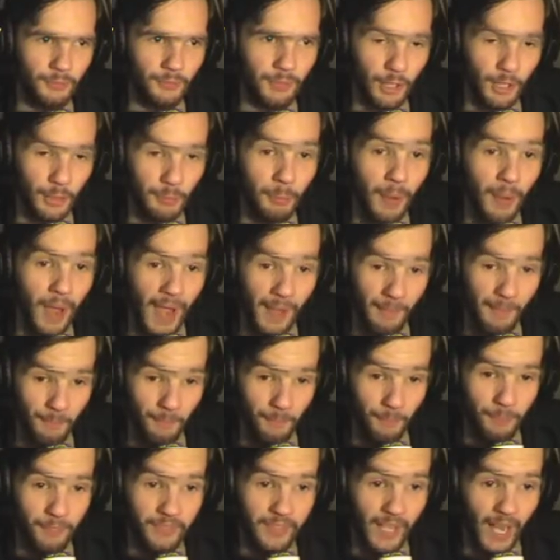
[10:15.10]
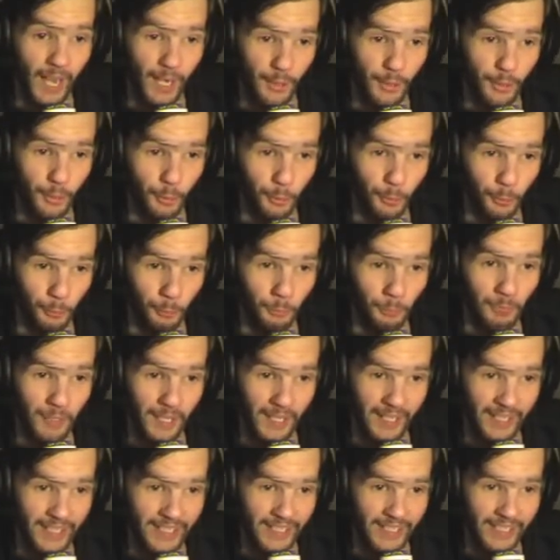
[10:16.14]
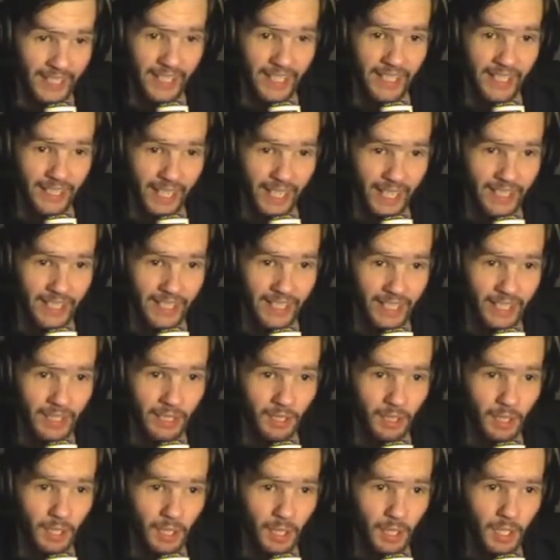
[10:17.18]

Does my candle exist as a...